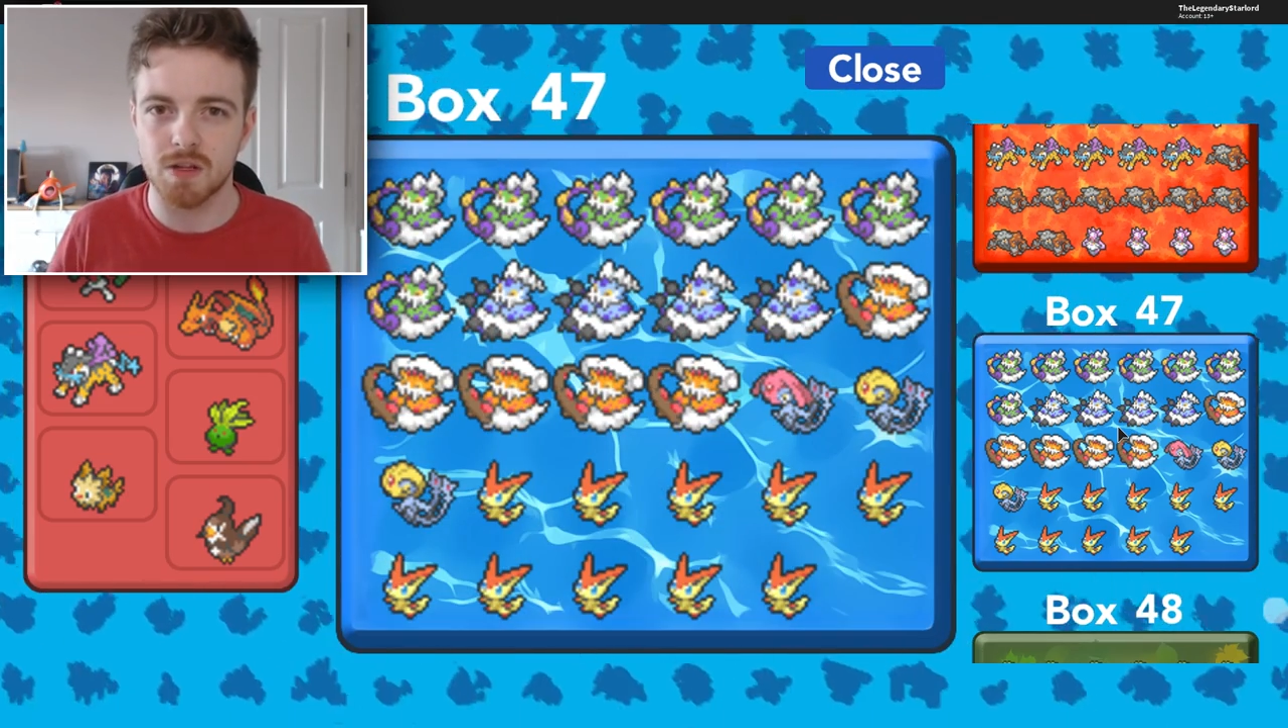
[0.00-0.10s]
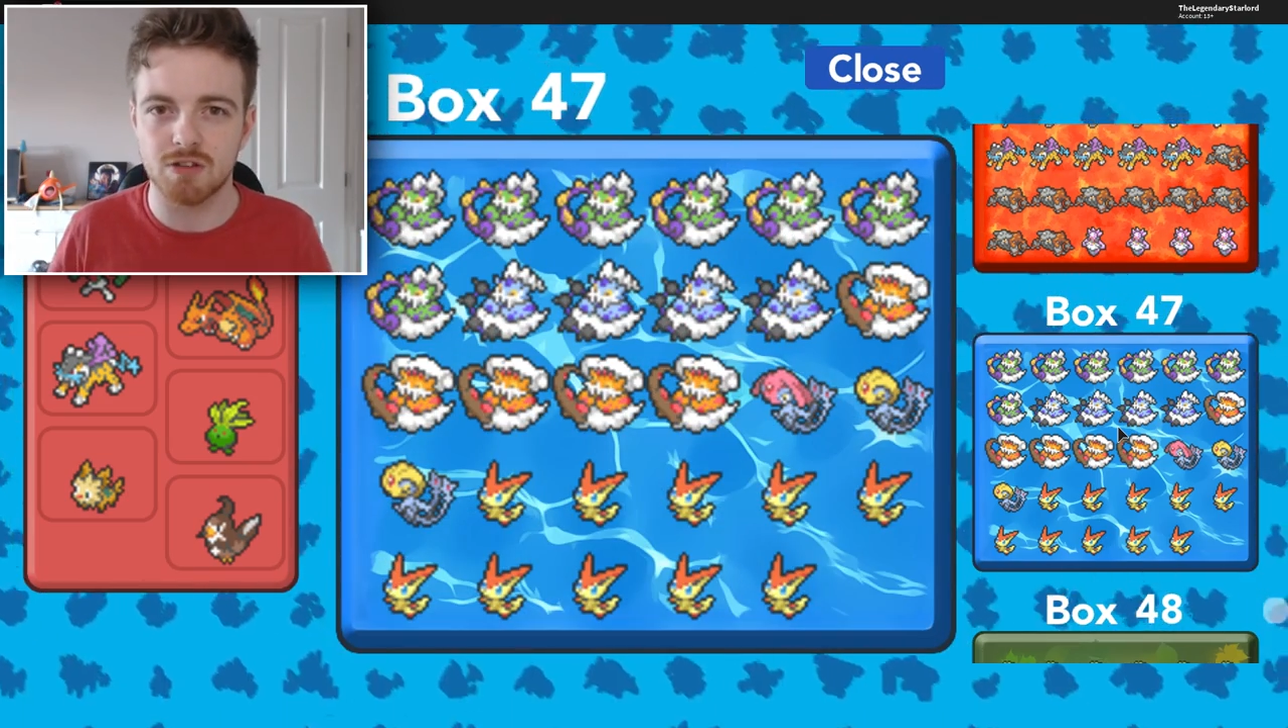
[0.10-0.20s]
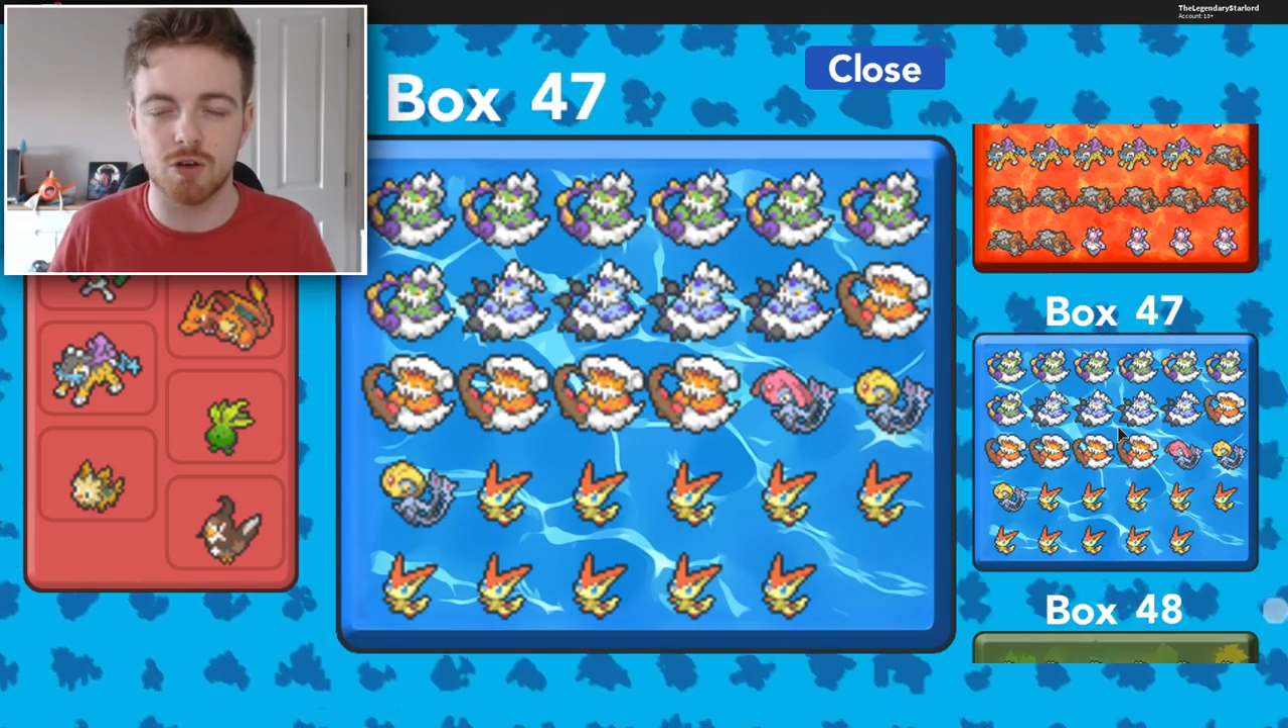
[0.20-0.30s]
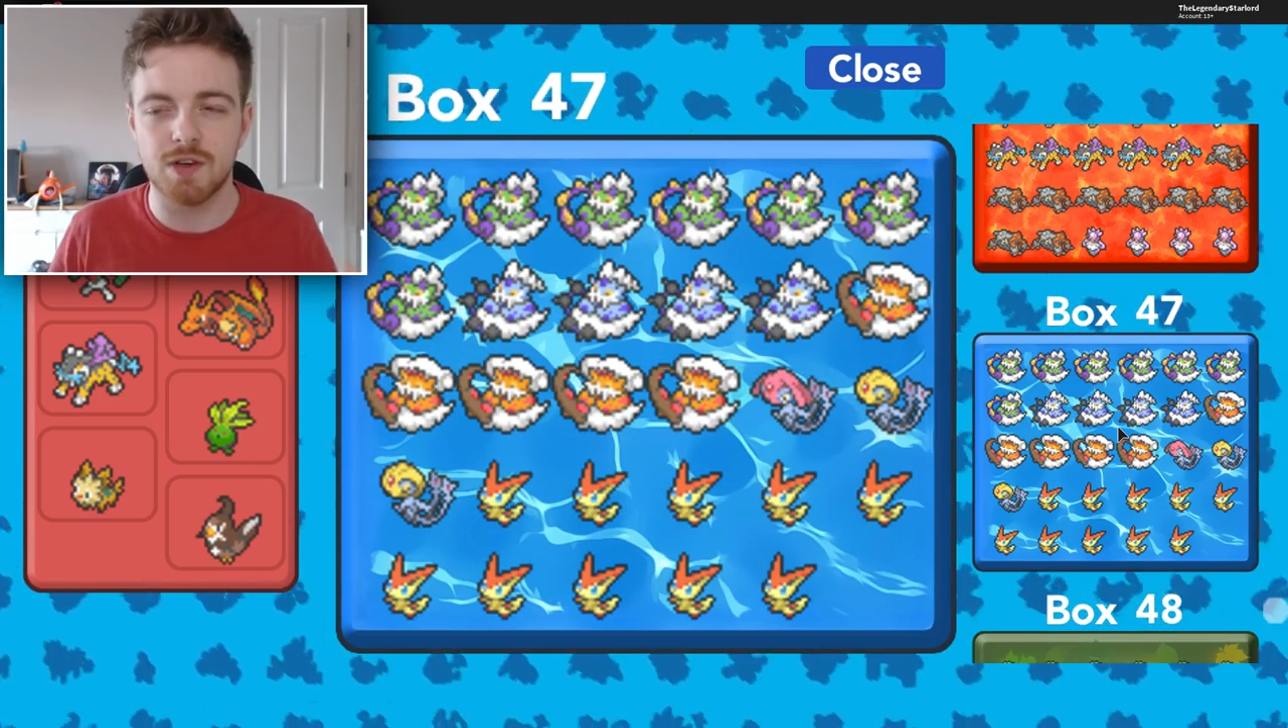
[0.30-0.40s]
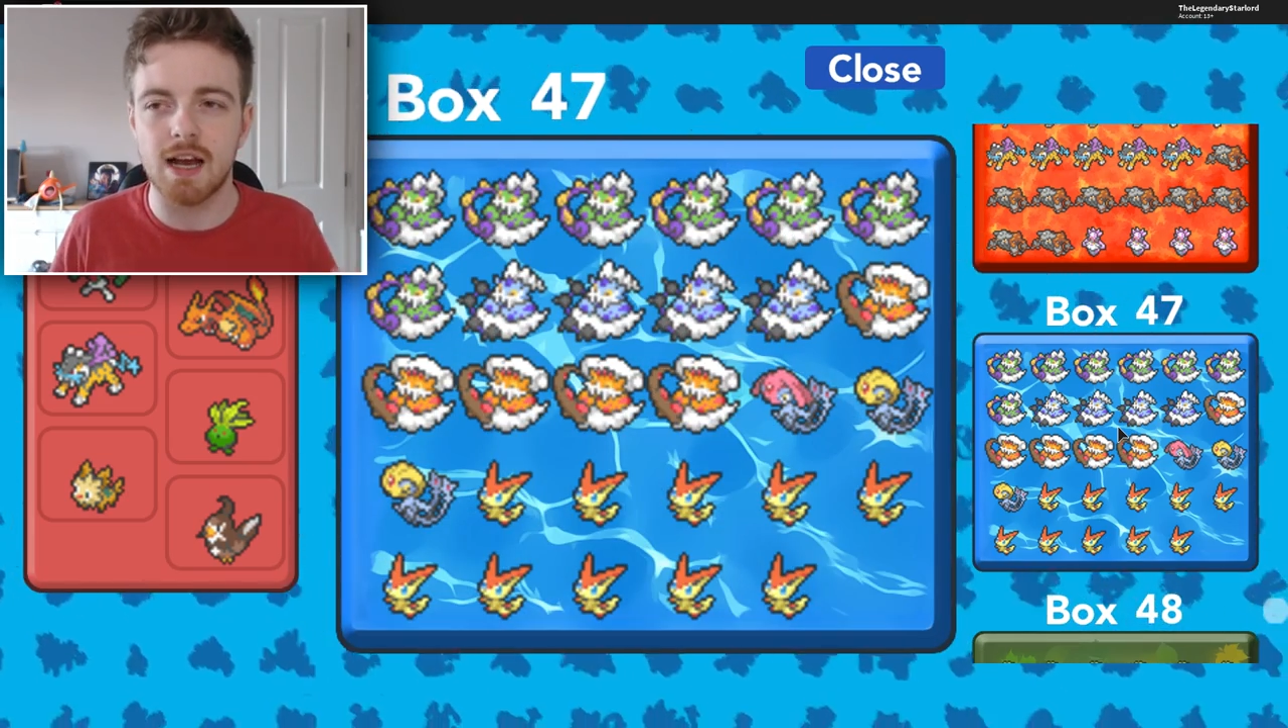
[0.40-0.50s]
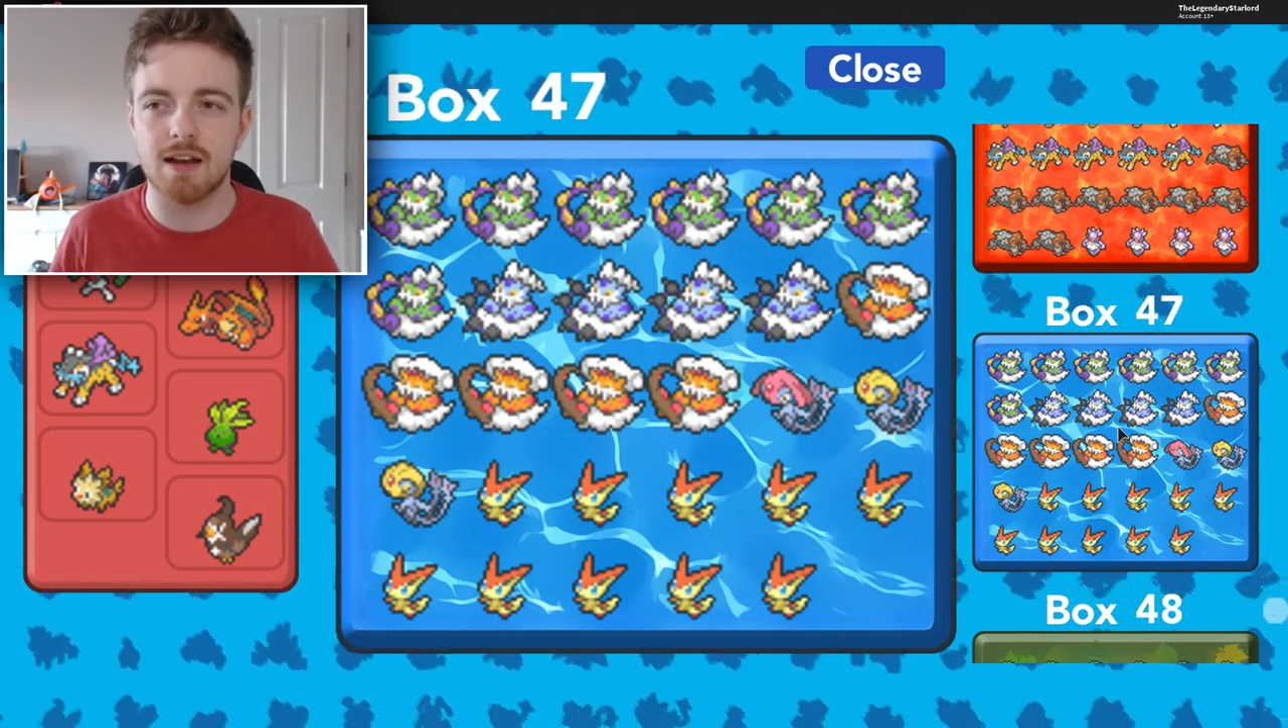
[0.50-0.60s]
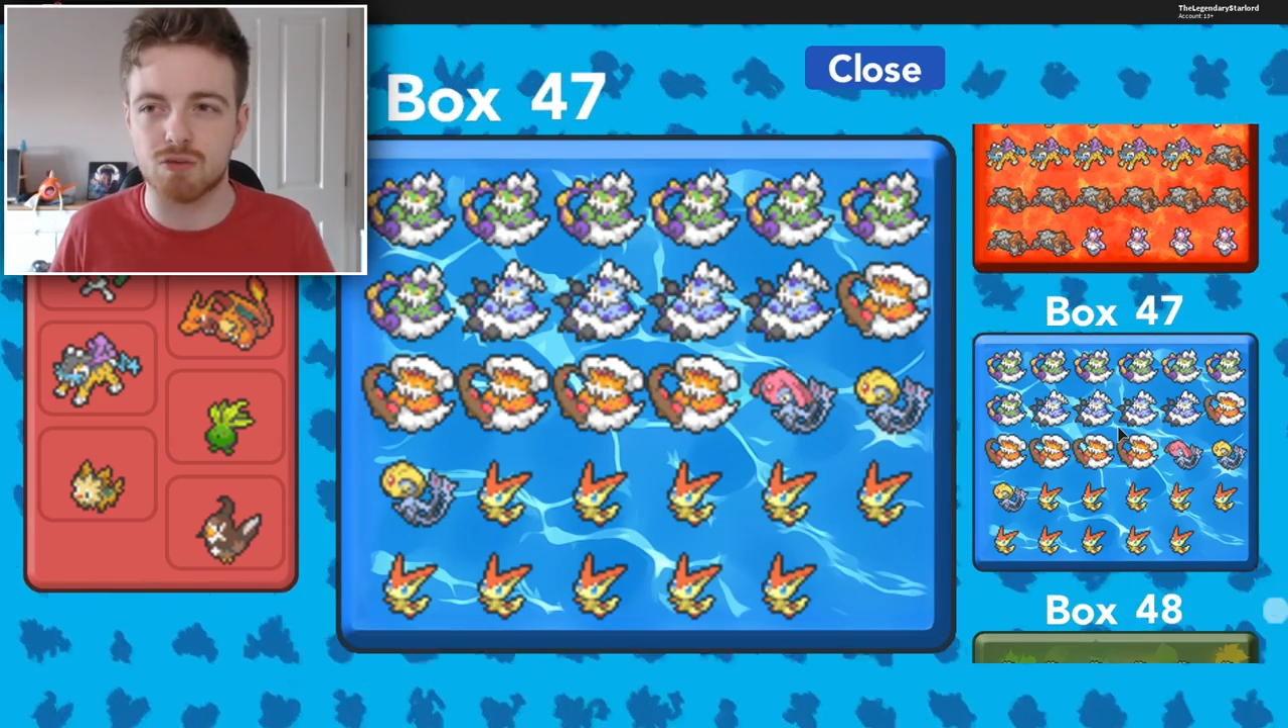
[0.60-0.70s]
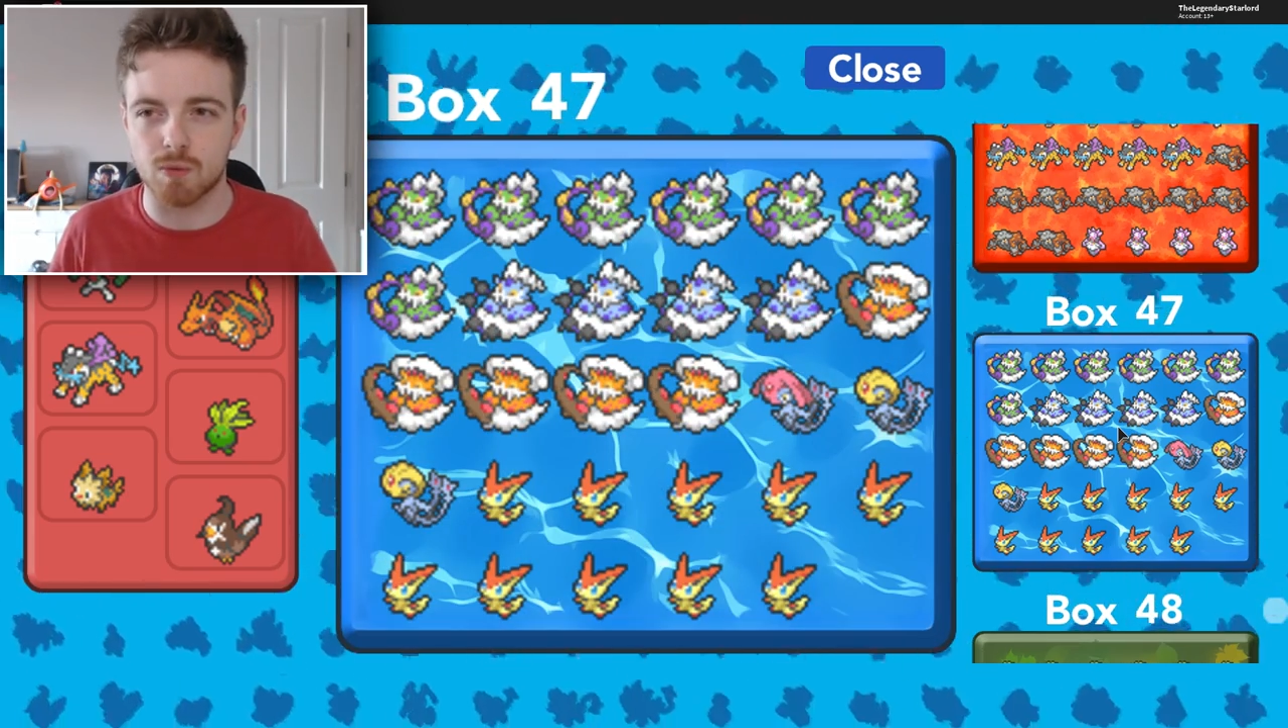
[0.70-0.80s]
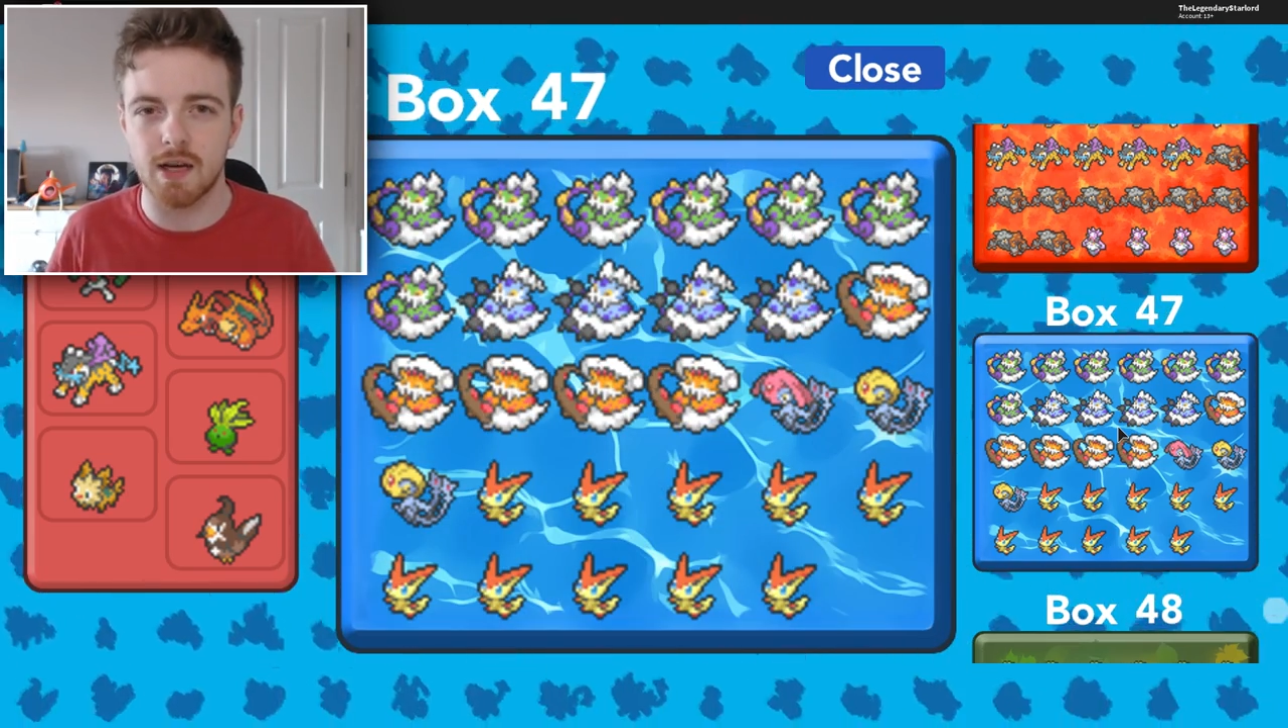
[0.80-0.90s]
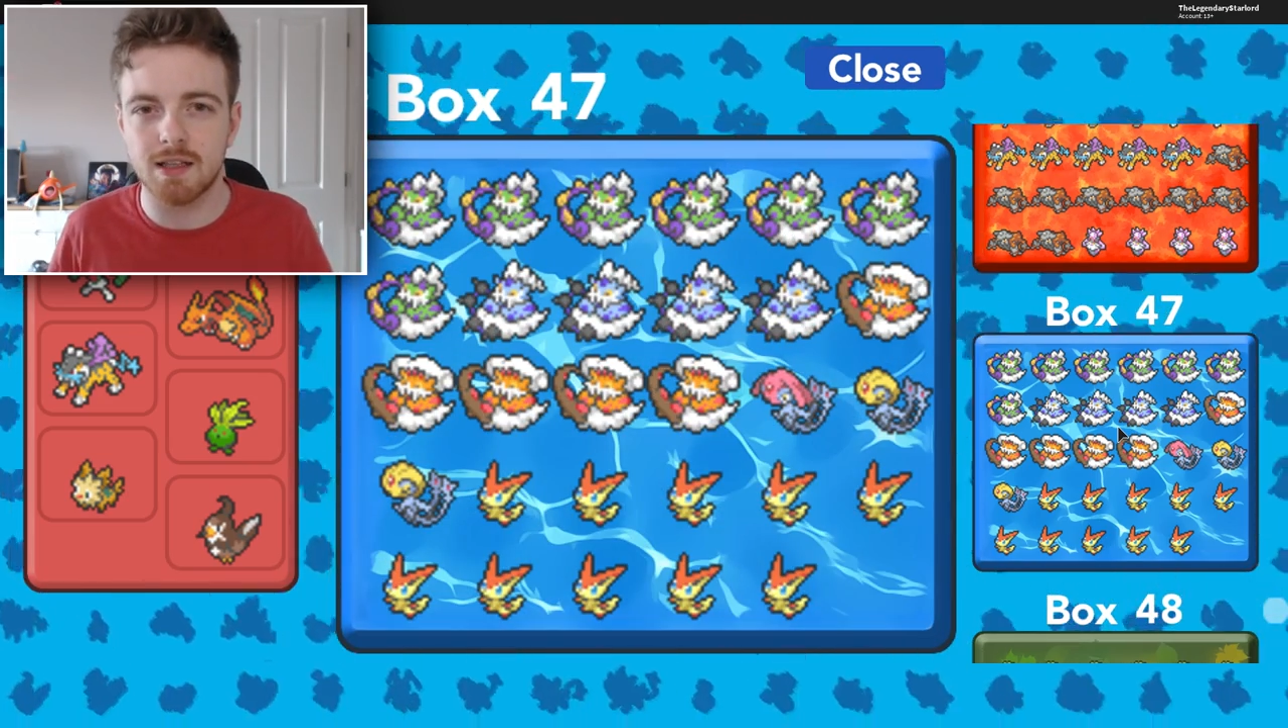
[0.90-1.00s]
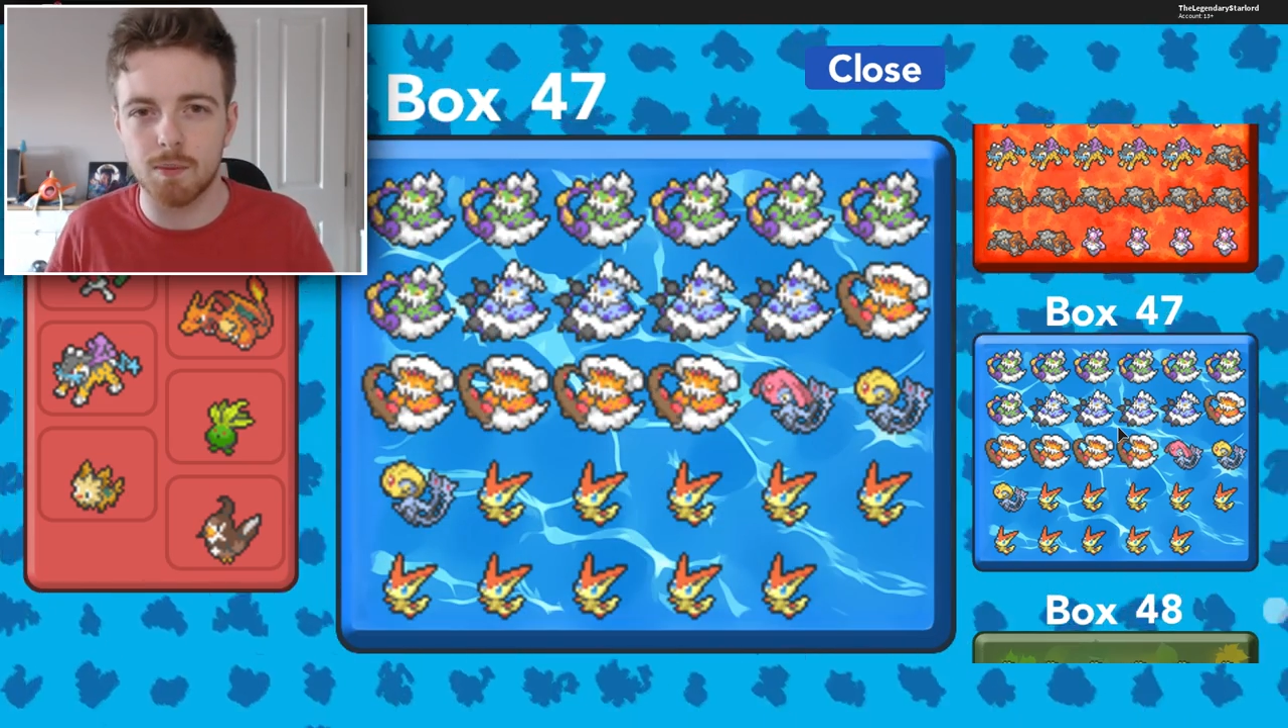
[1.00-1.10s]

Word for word: So if you guys really